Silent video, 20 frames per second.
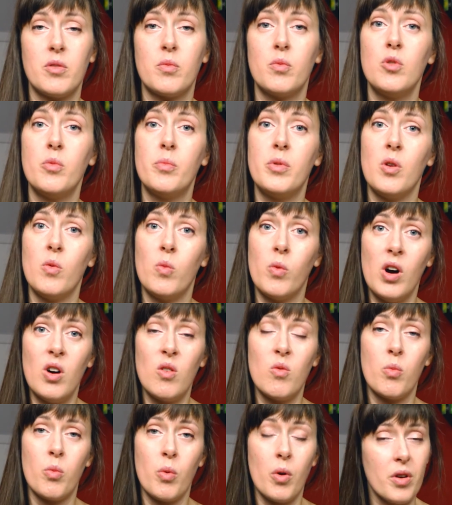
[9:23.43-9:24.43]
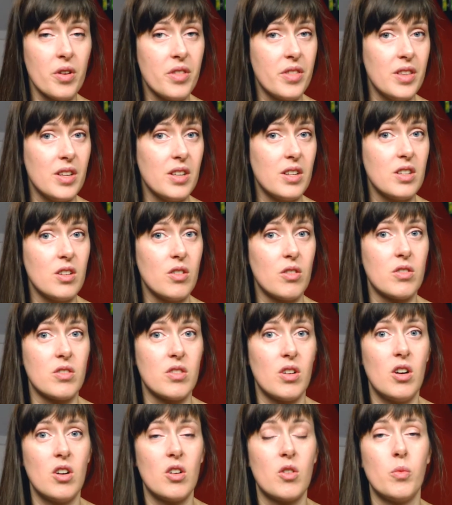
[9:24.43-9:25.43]
It will be well worth it. Your
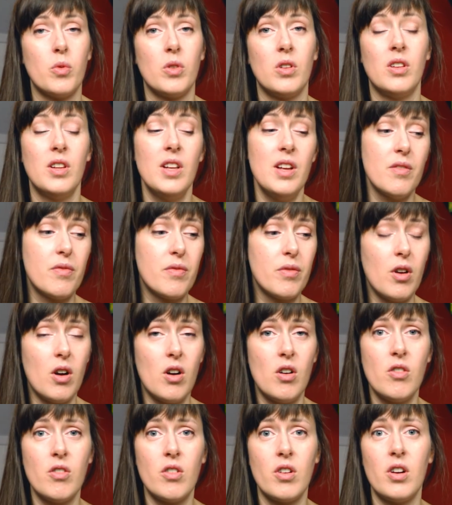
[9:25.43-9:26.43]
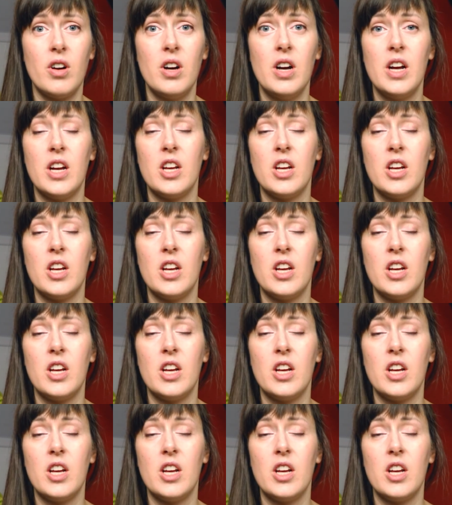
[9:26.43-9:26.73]
dog will live longer,